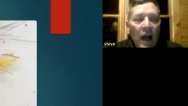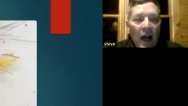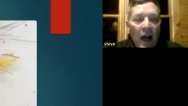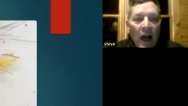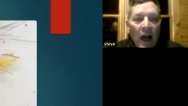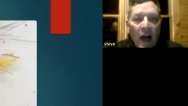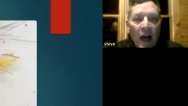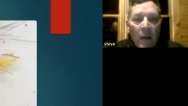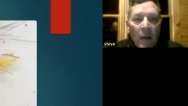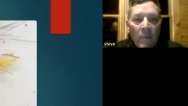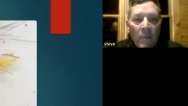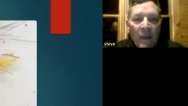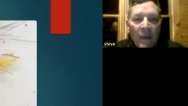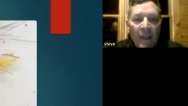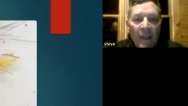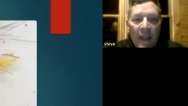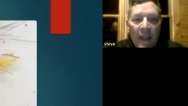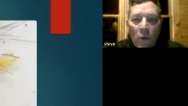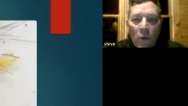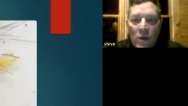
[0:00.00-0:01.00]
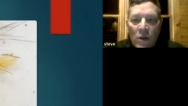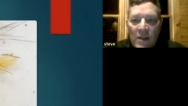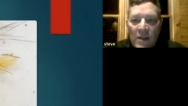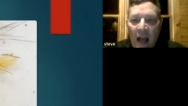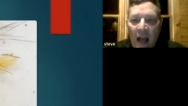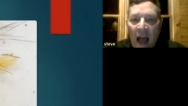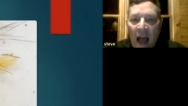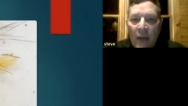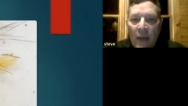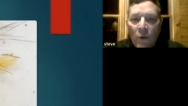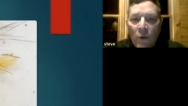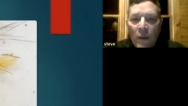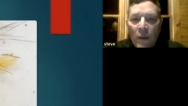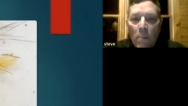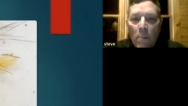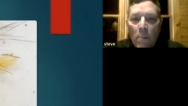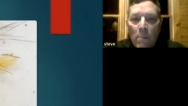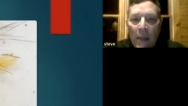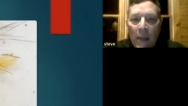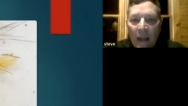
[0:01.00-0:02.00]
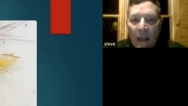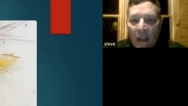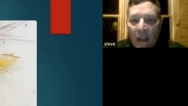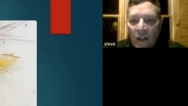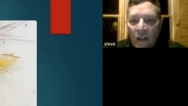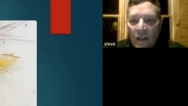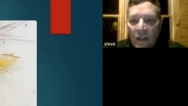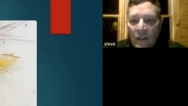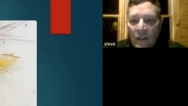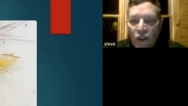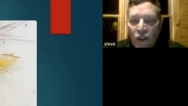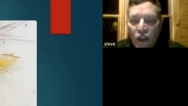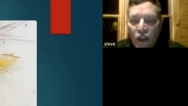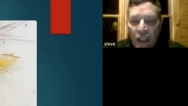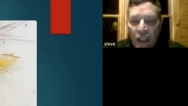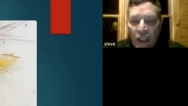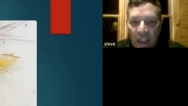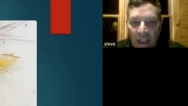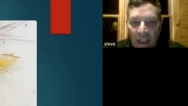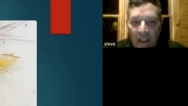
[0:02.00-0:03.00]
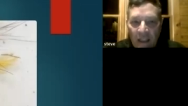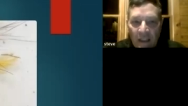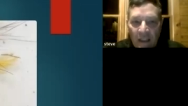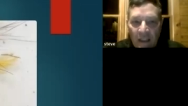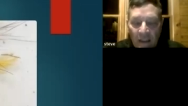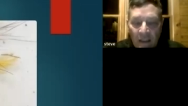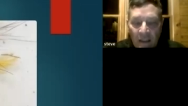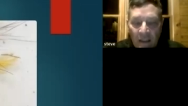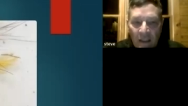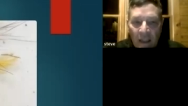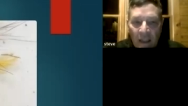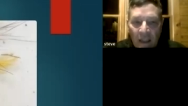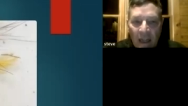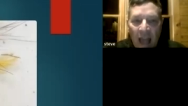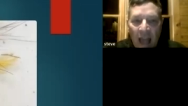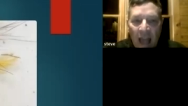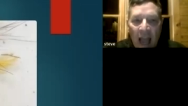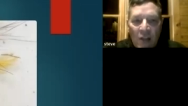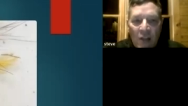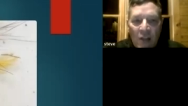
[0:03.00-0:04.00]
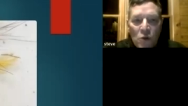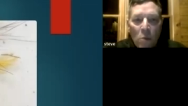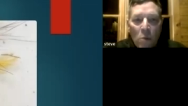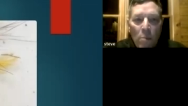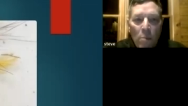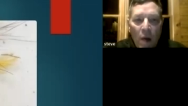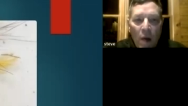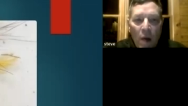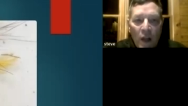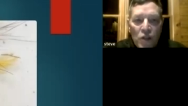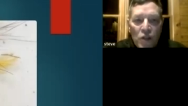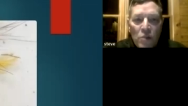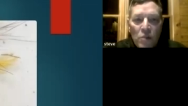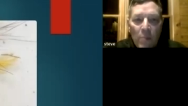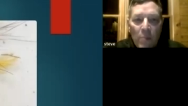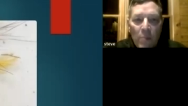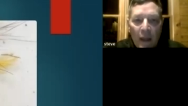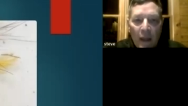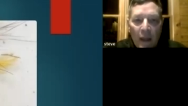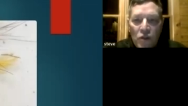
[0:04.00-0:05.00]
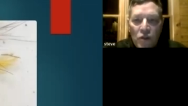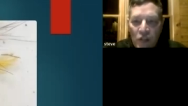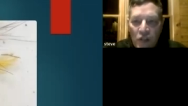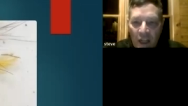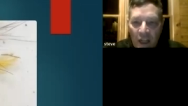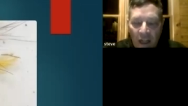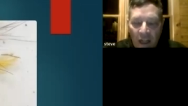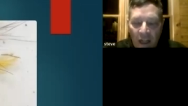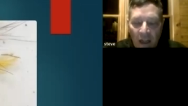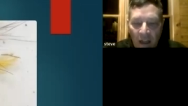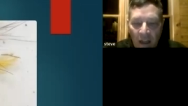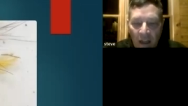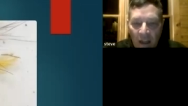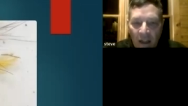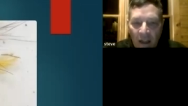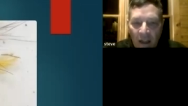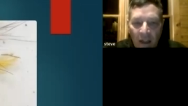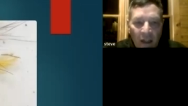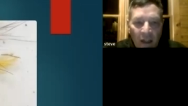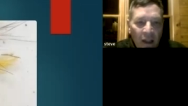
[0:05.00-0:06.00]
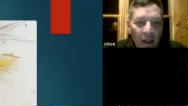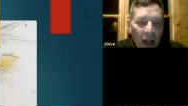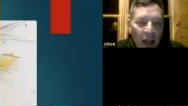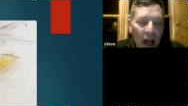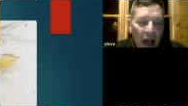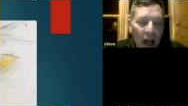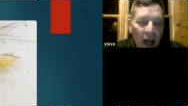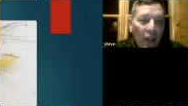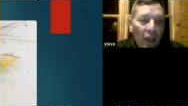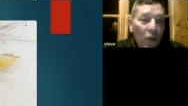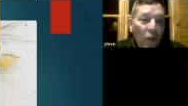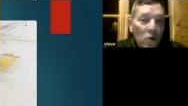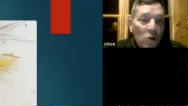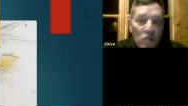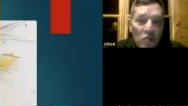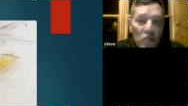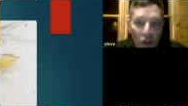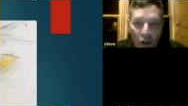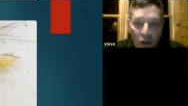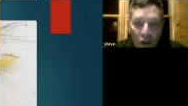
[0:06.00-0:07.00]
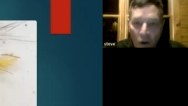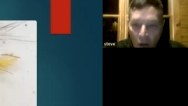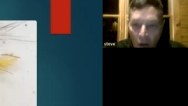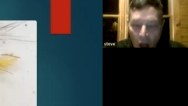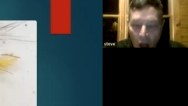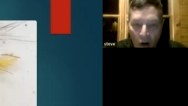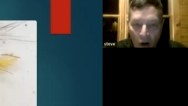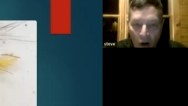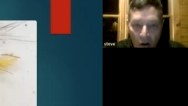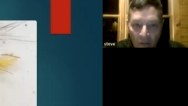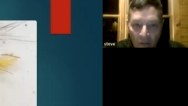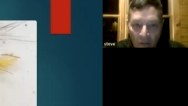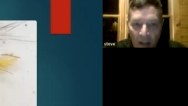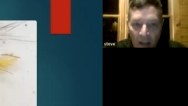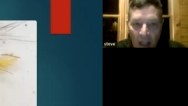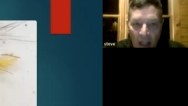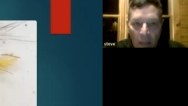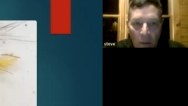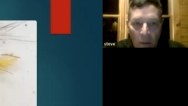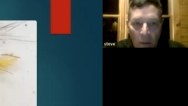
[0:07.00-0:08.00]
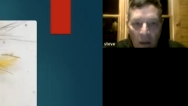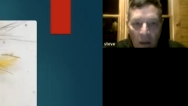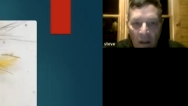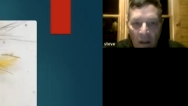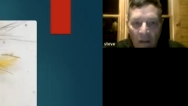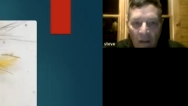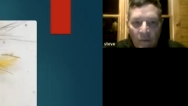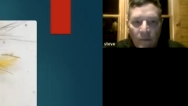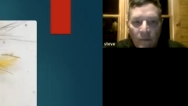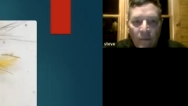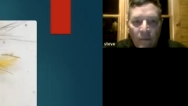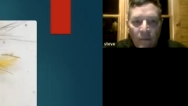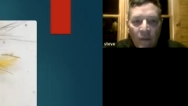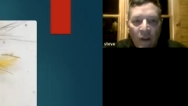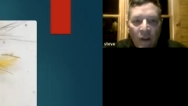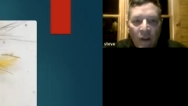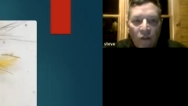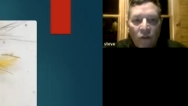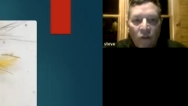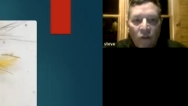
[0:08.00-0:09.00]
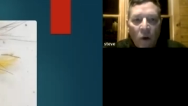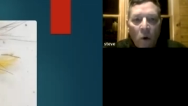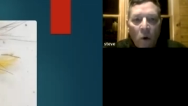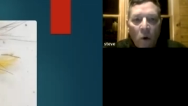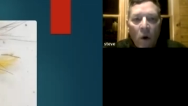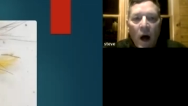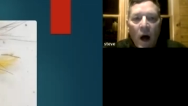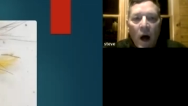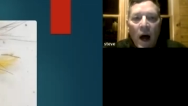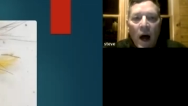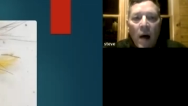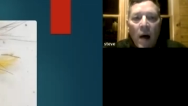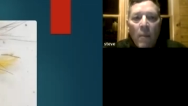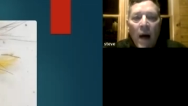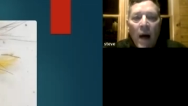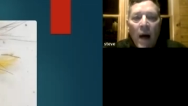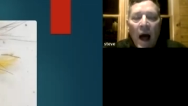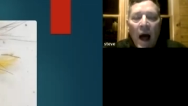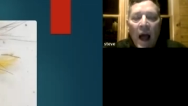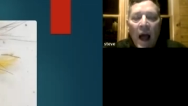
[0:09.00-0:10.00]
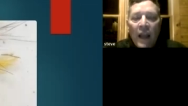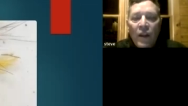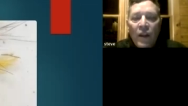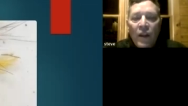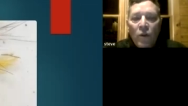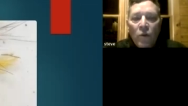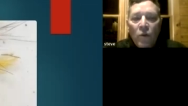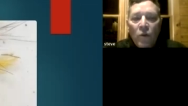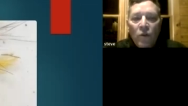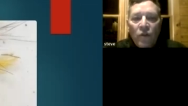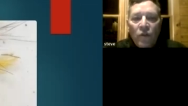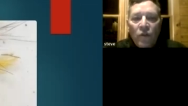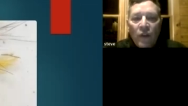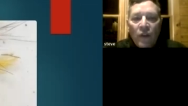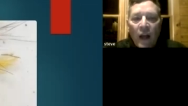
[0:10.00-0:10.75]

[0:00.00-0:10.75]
um, they were tied with a metal cheek, an actual punched metal cheek. Uh, those are no longer available. So um, I use